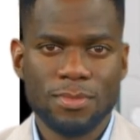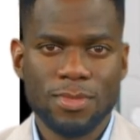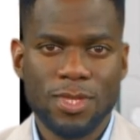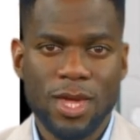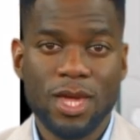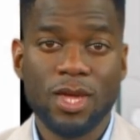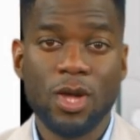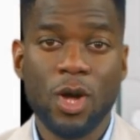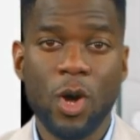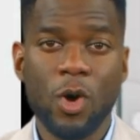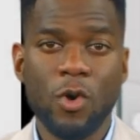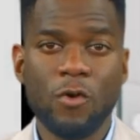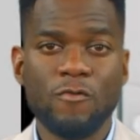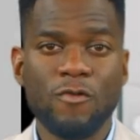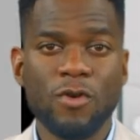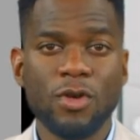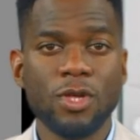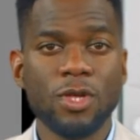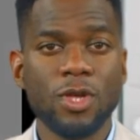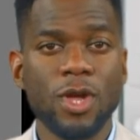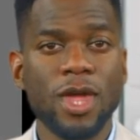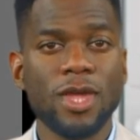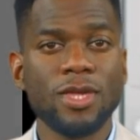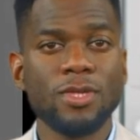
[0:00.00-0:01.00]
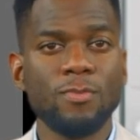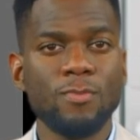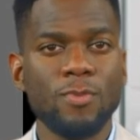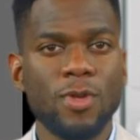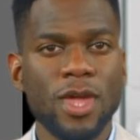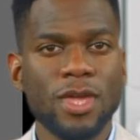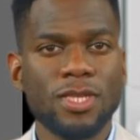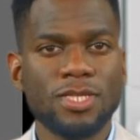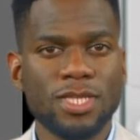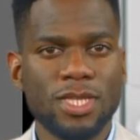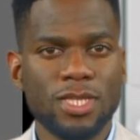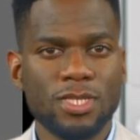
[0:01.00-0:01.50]
An overclocked
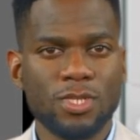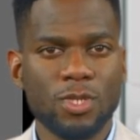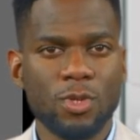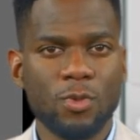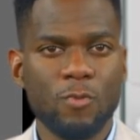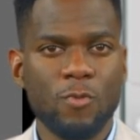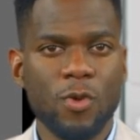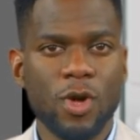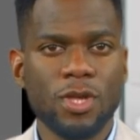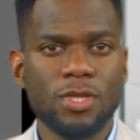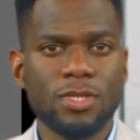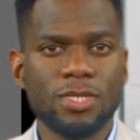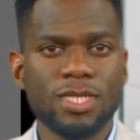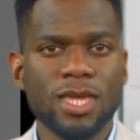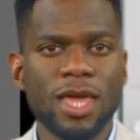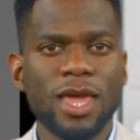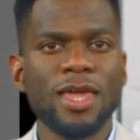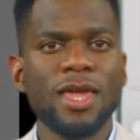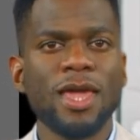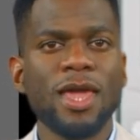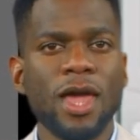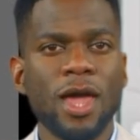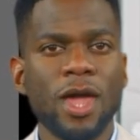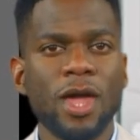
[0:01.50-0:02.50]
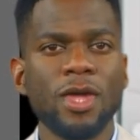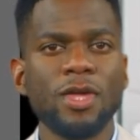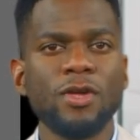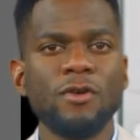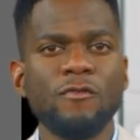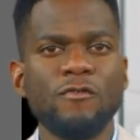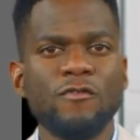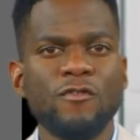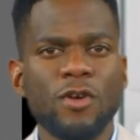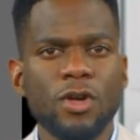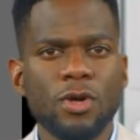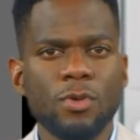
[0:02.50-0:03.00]
processor runs at a higher
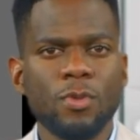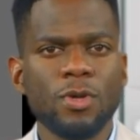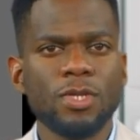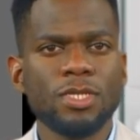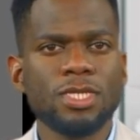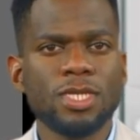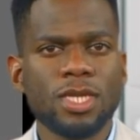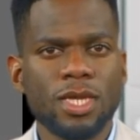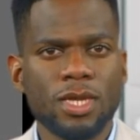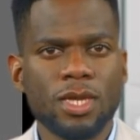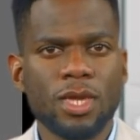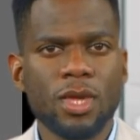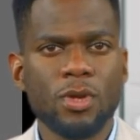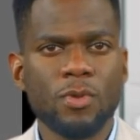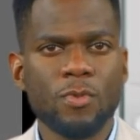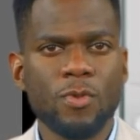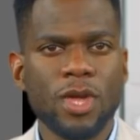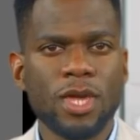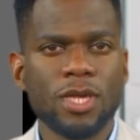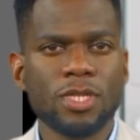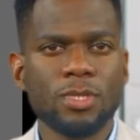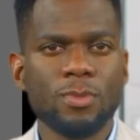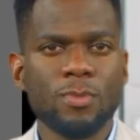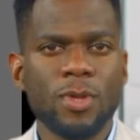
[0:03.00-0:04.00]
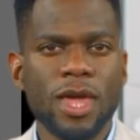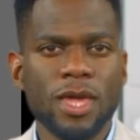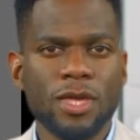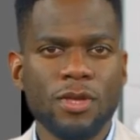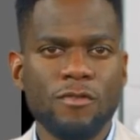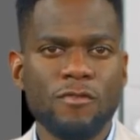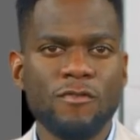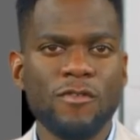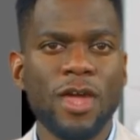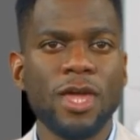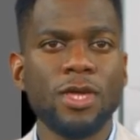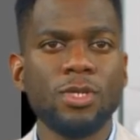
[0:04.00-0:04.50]
frequency than its
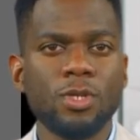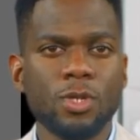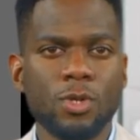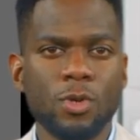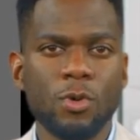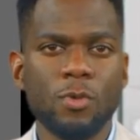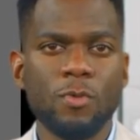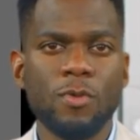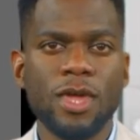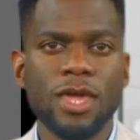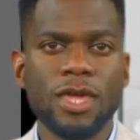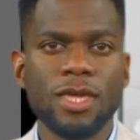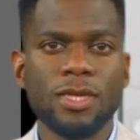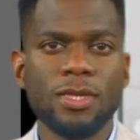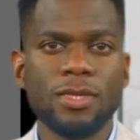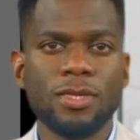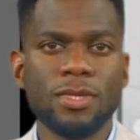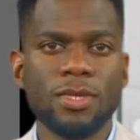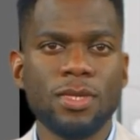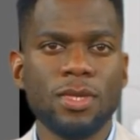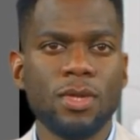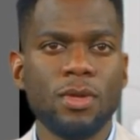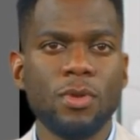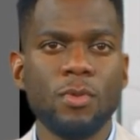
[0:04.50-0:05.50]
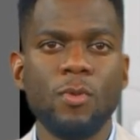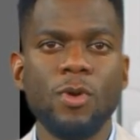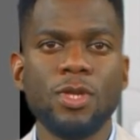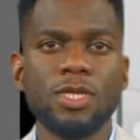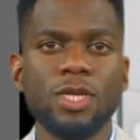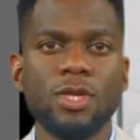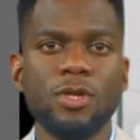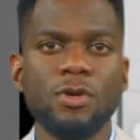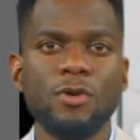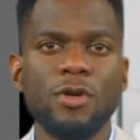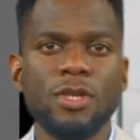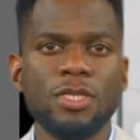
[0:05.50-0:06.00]
manufacturer rating, which
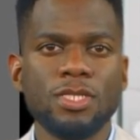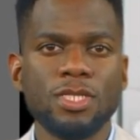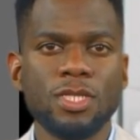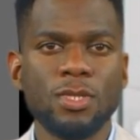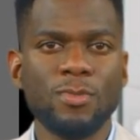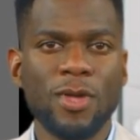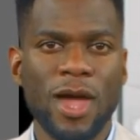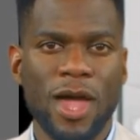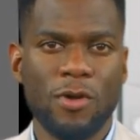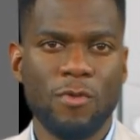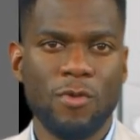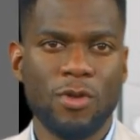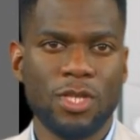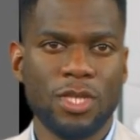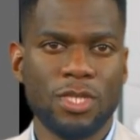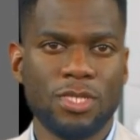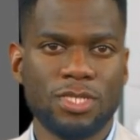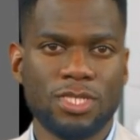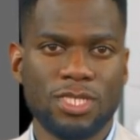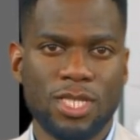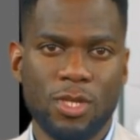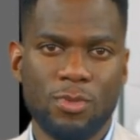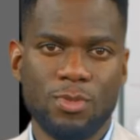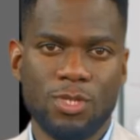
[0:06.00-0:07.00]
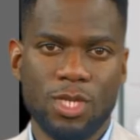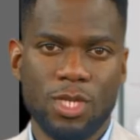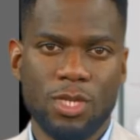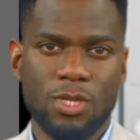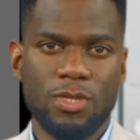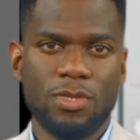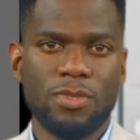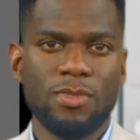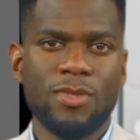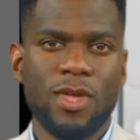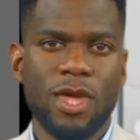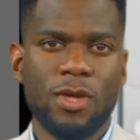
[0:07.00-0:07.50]
increases power
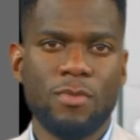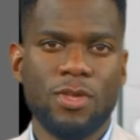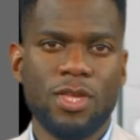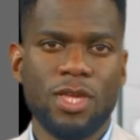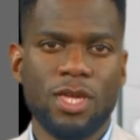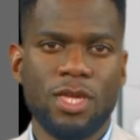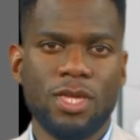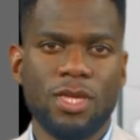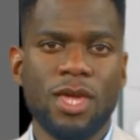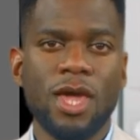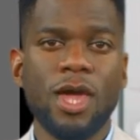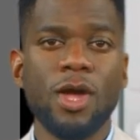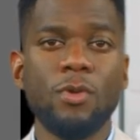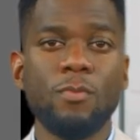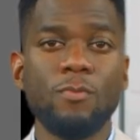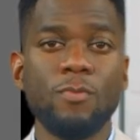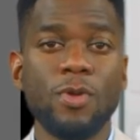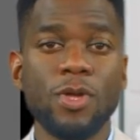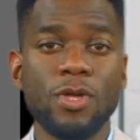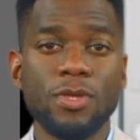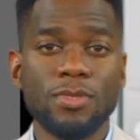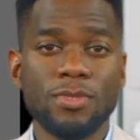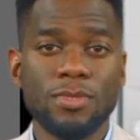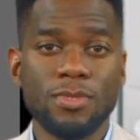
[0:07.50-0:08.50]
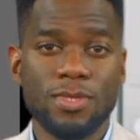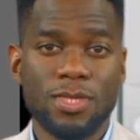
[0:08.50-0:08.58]
consumption and heat output.